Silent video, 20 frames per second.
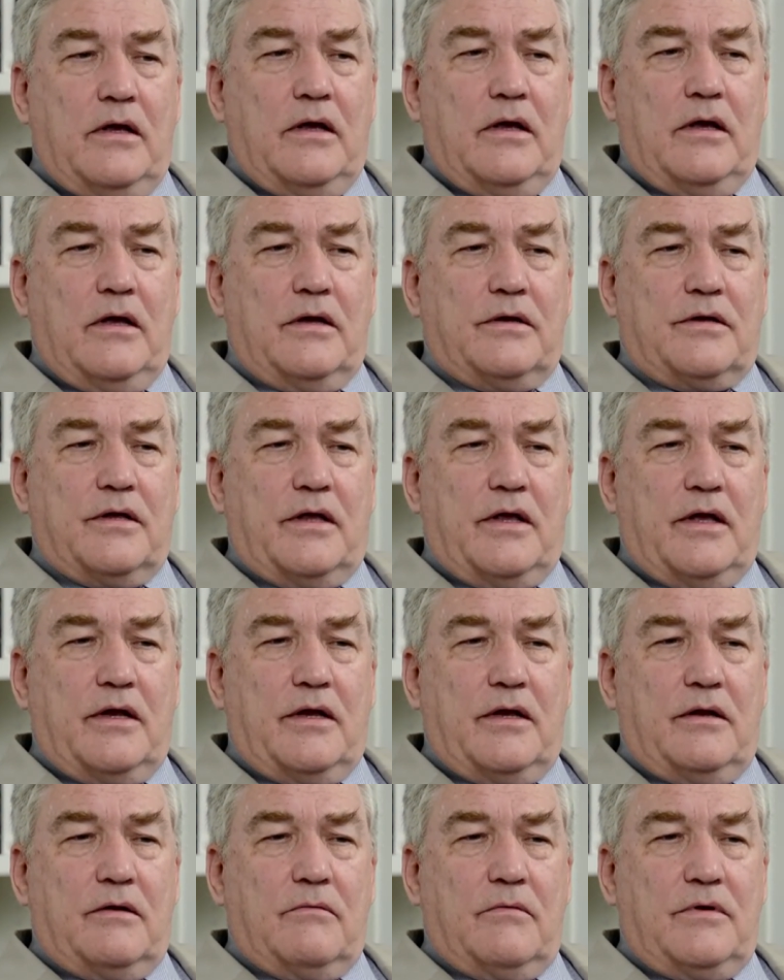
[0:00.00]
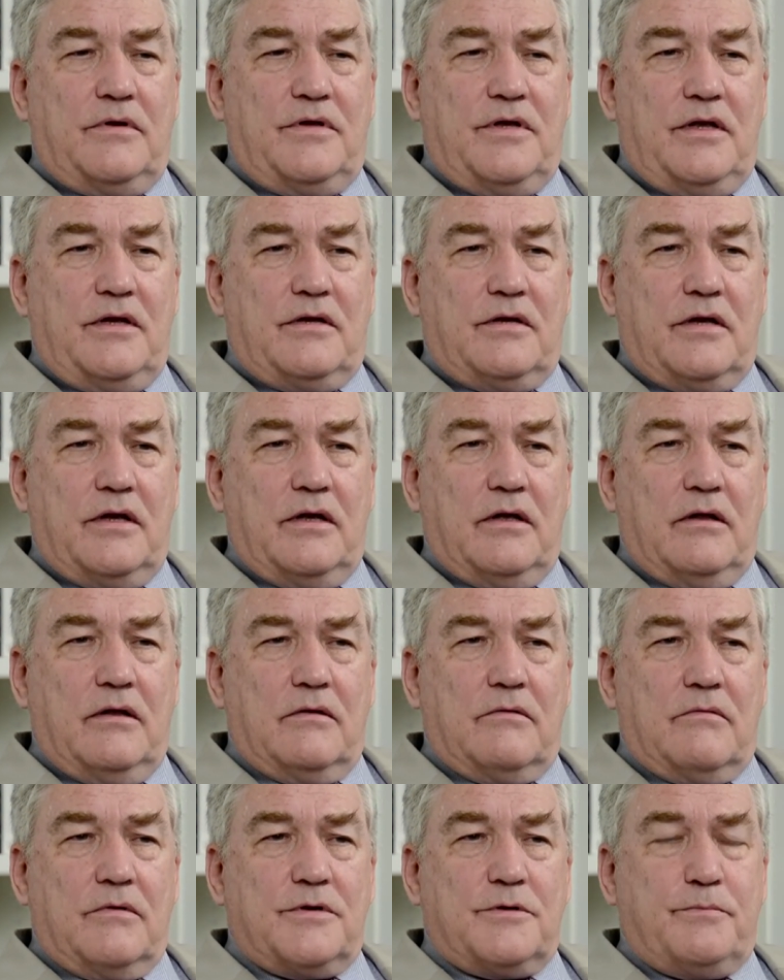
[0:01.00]
to get into a
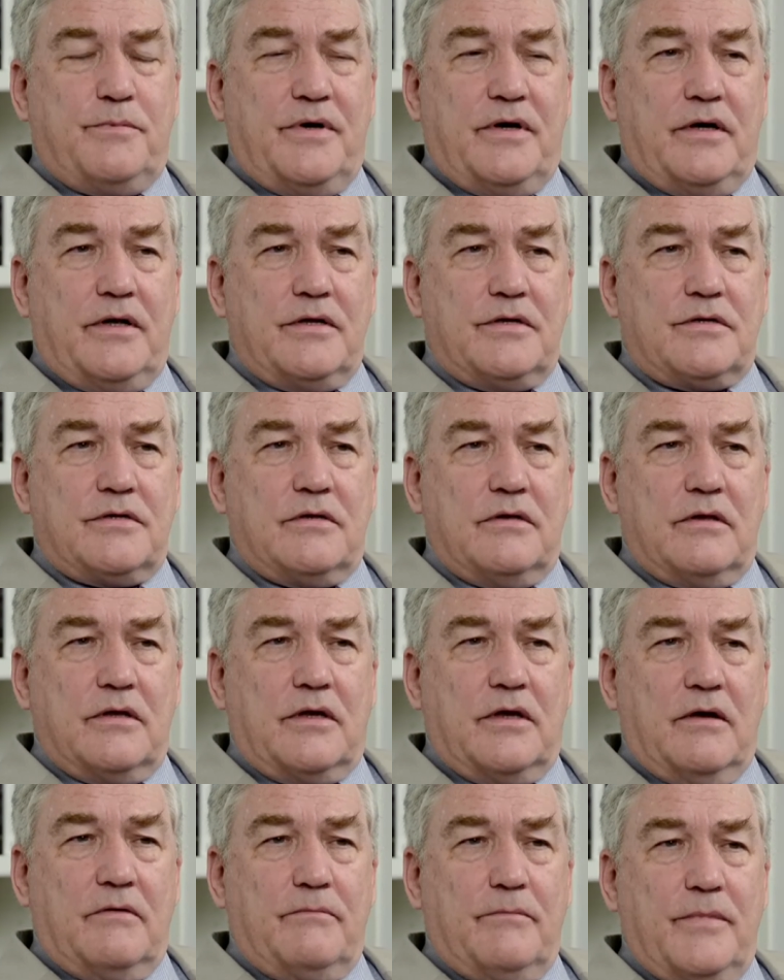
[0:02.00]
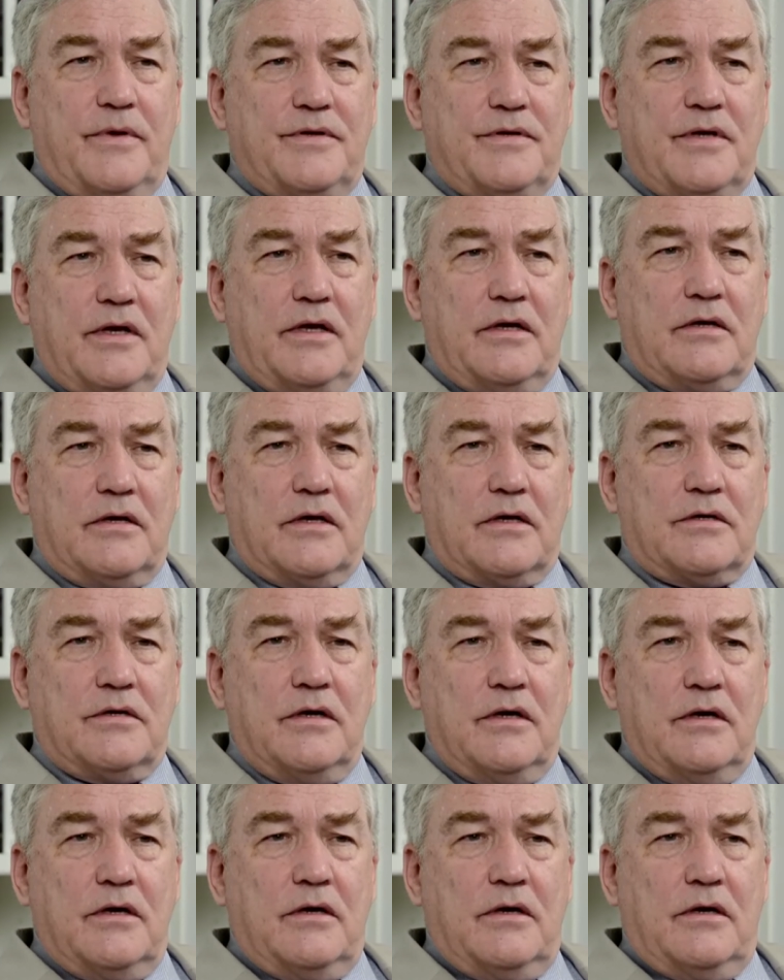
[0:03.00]
detailed response to the government's antics,
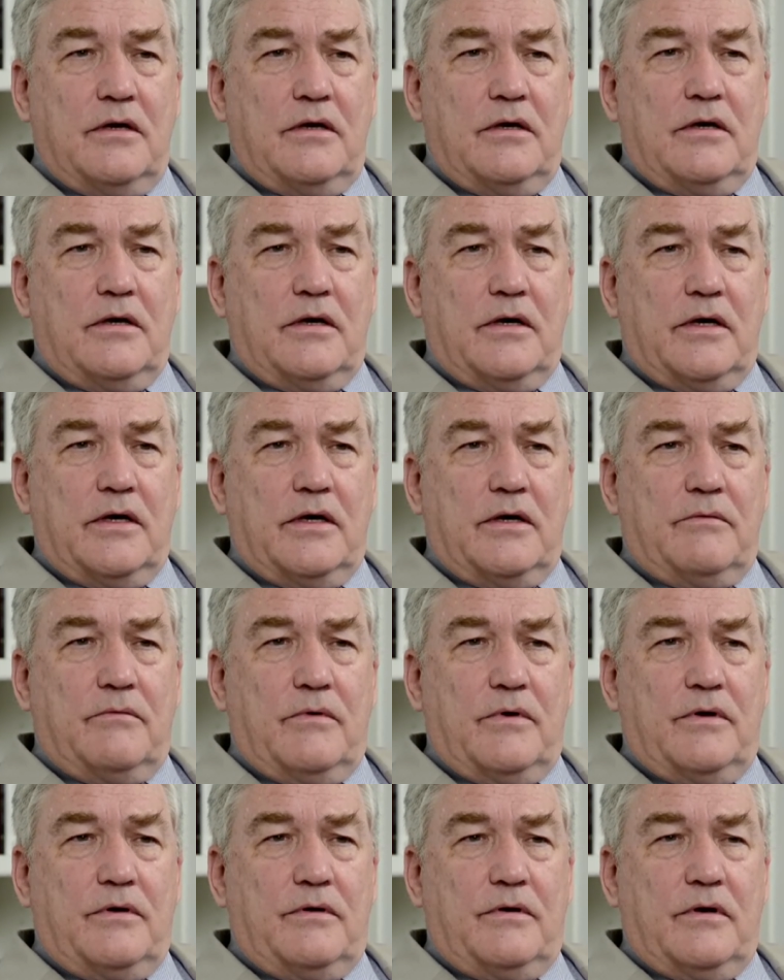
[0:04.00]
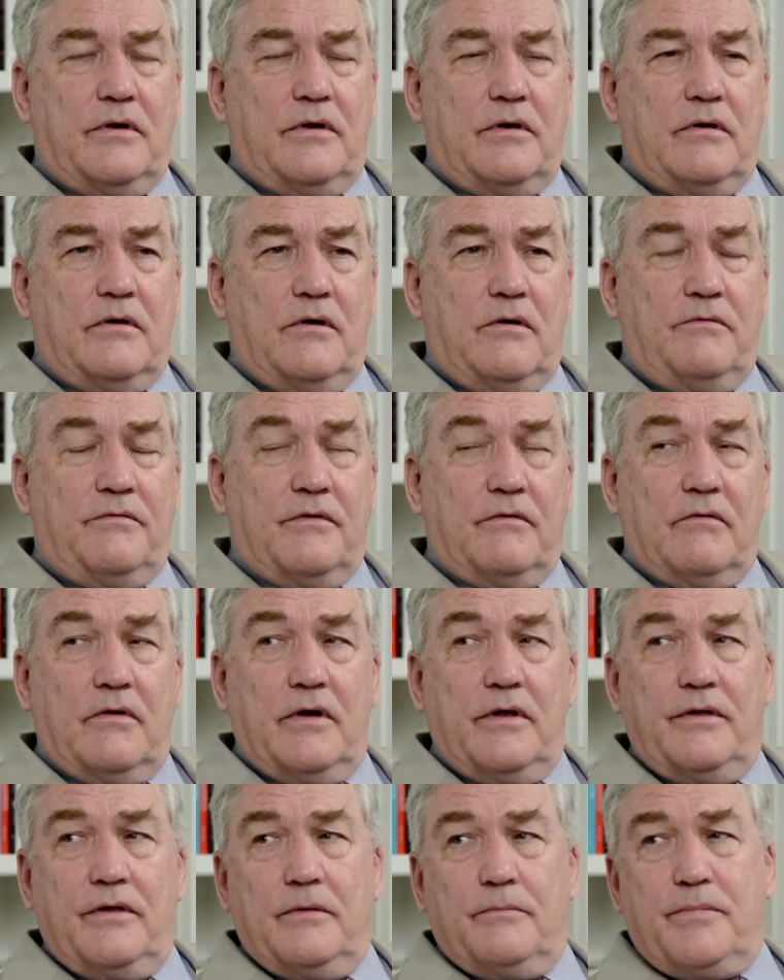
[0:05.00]
I would
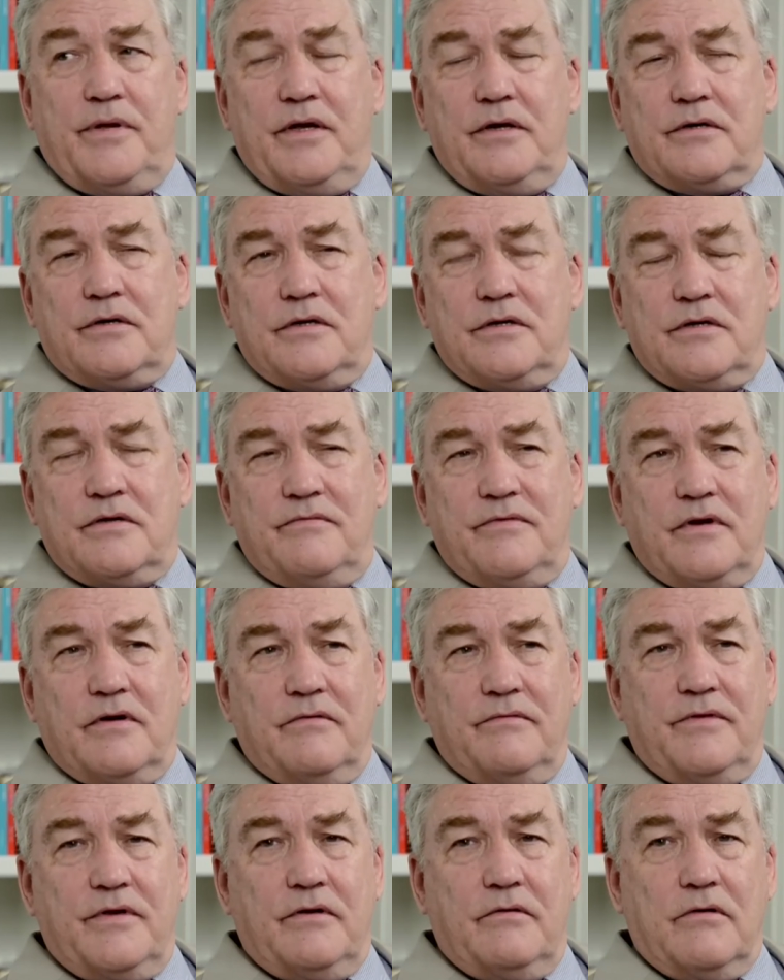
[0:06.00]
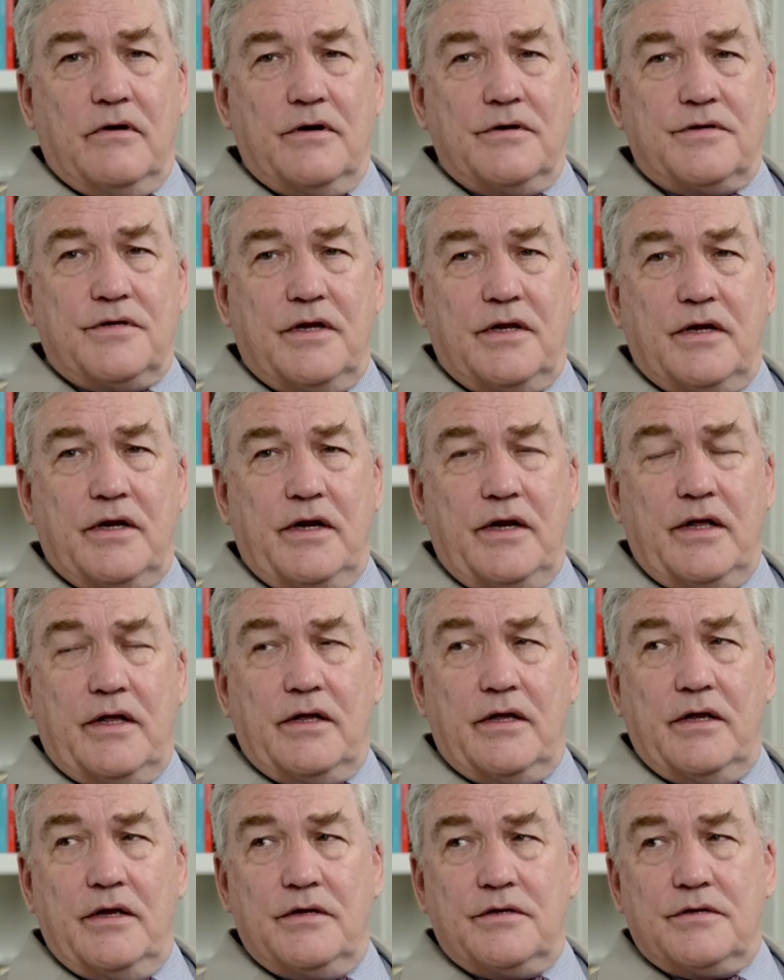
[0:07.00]
overrun the patience of your viewers, and in any
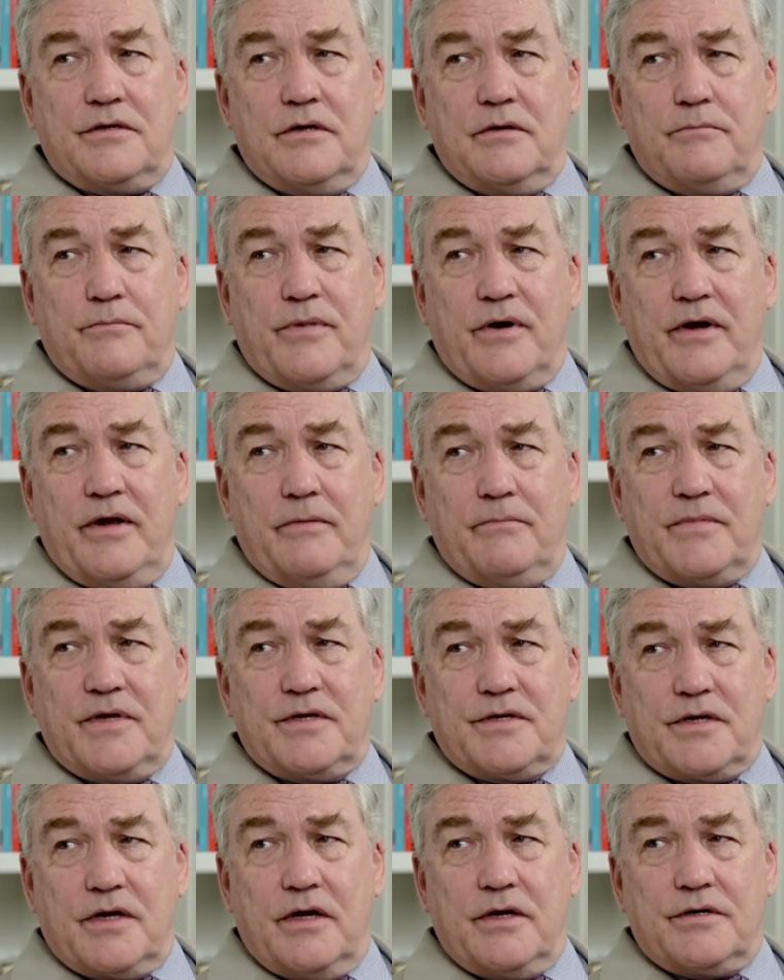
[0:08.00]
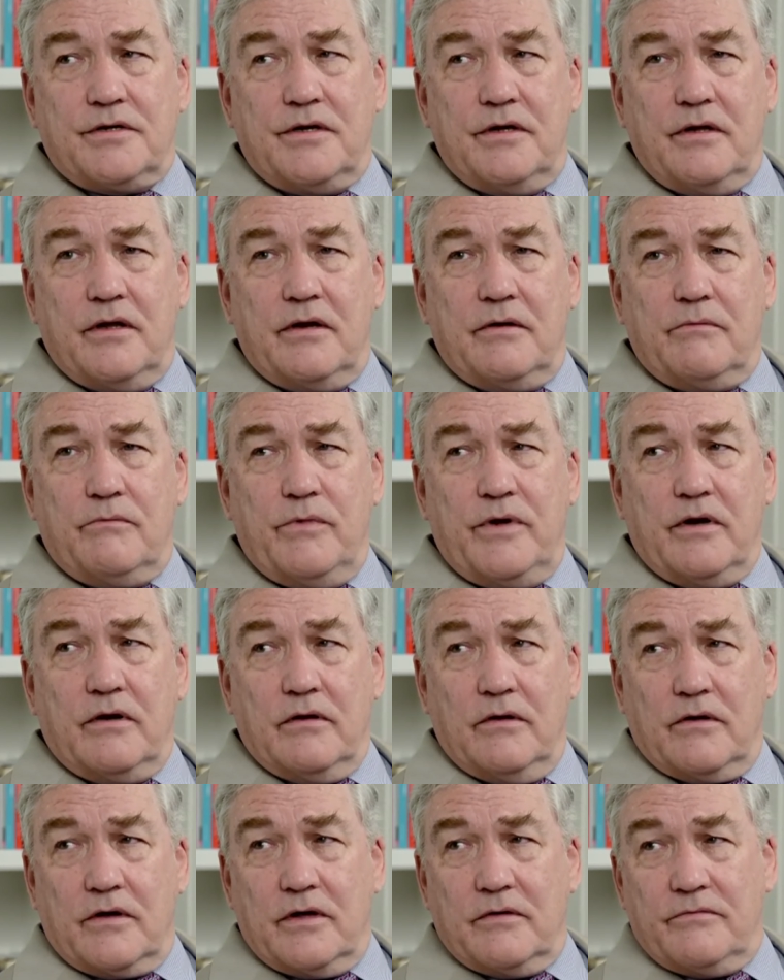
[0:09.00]
case, preempt discussion that we are
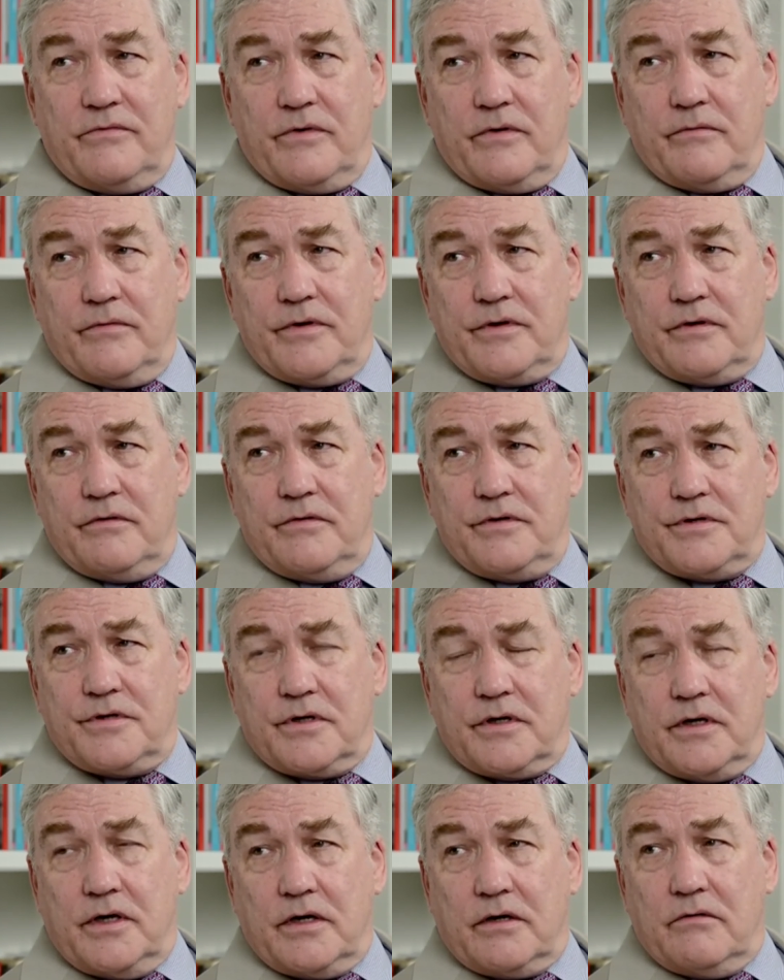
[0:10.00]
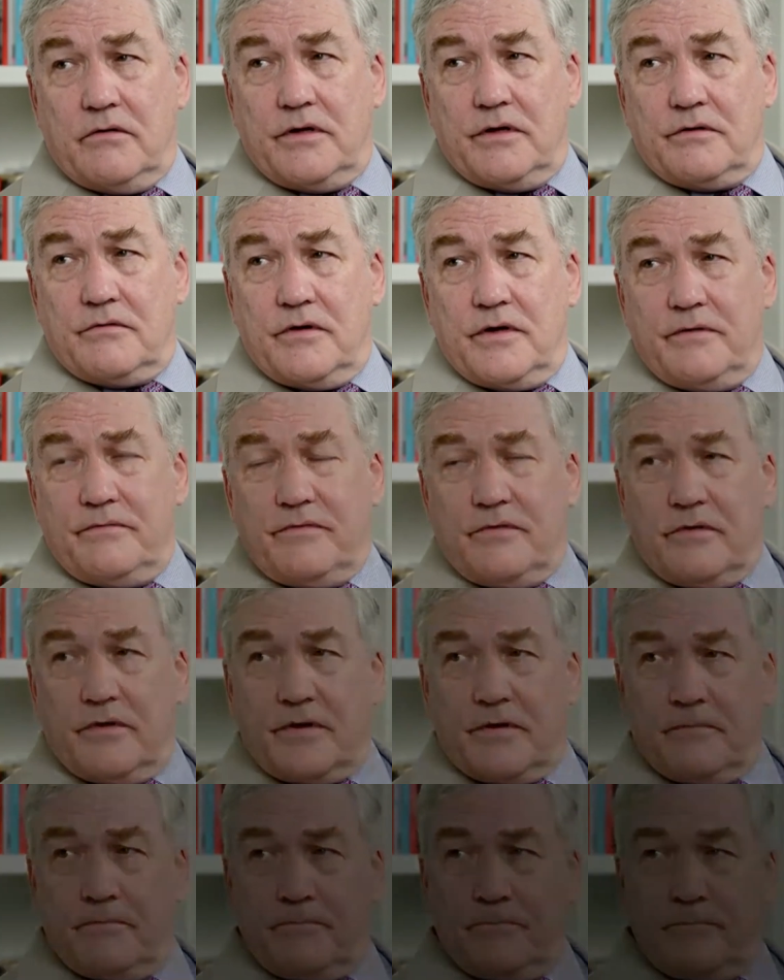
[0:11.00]
looking forward to in Chicago on the 24th.